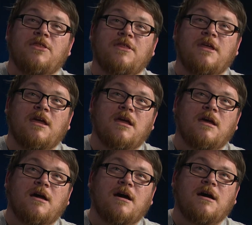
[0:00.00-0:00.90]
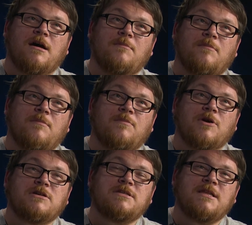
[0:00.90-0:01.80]
the um,
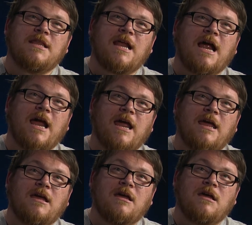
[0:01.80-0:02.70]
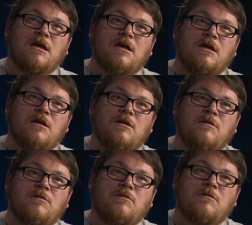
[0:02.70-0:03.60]
person that I,
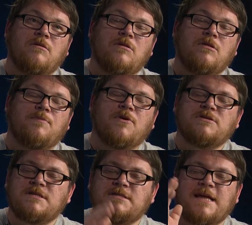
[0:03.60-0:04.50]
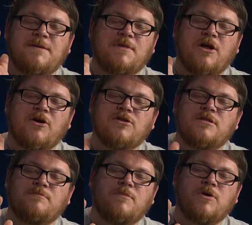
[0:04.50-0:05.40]
the person's name that I heard
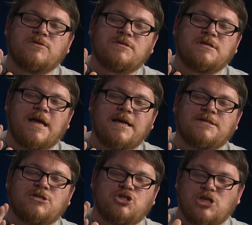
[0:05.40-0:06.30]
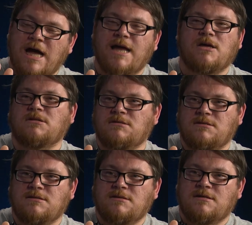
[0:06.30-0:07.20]
the most as a child
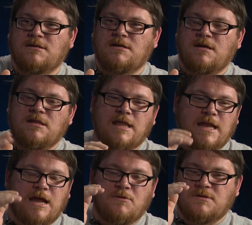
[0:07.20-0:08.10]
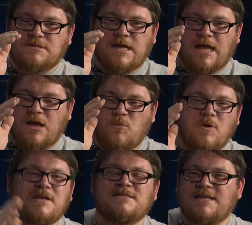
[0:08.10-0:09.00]
that I was like,
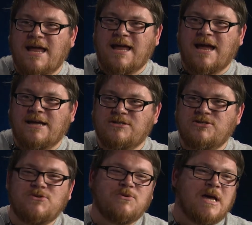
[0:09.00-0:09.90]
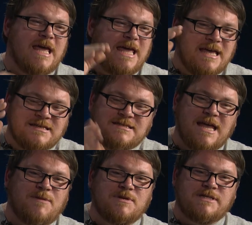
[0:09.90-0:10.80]
what does that guy do? his
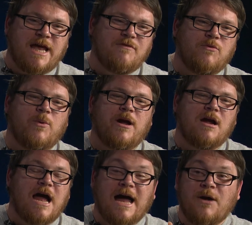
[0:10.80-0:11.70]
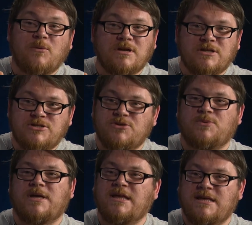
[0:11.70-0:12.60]
name is everywhere. I want to do
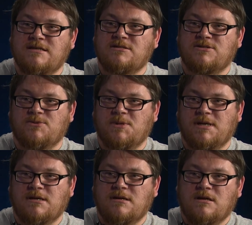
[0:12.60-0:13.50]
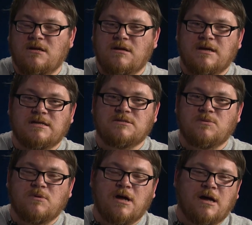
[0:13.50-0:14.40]
what he's doing because
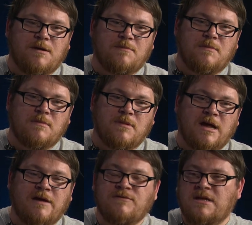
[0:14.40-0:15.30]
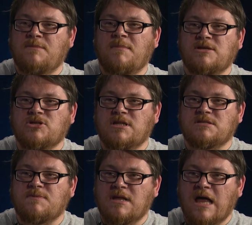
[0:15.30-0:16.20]
um, I didn't mention this,
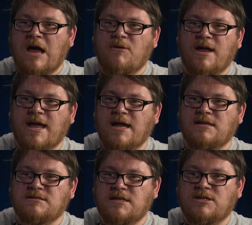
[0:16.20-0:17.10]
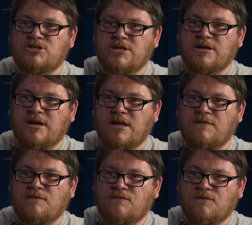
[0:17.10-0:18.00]
but how I got into engineering
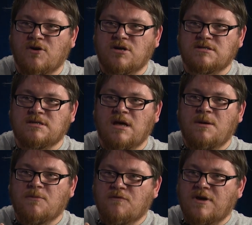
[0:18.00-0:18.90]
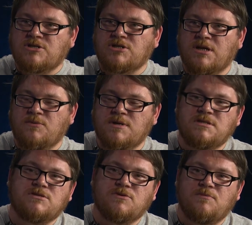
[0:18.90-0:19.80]
first professionally
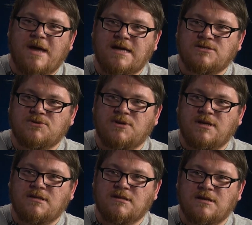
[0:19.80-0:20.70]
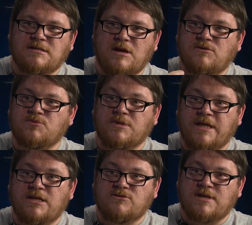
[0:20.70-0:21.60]
was through mastering, because I was
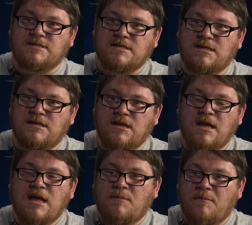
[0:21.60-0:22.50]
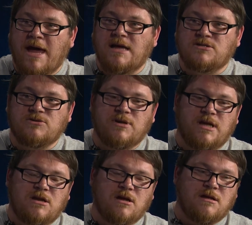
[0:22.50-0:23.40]
really interested in cool.
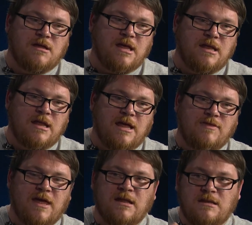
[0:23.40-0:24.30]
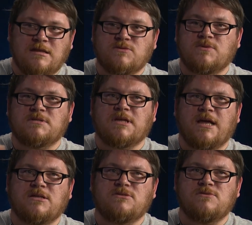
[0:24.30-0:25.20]
mastering and all, and, and and this was
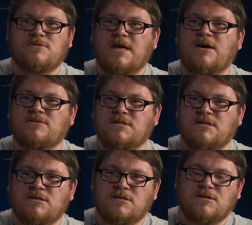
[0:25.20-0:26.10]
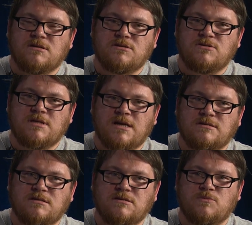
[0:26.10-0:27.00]
like 2000 or
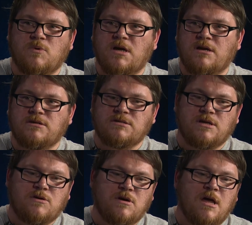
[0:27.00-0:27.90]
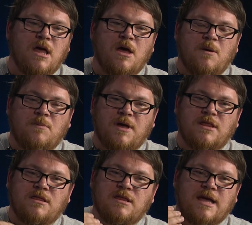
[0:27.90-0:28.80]
2001 or so. Mm-hmm. But
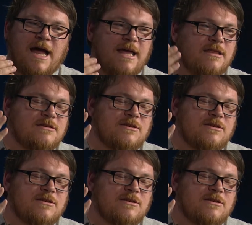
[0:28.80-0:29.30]
the guy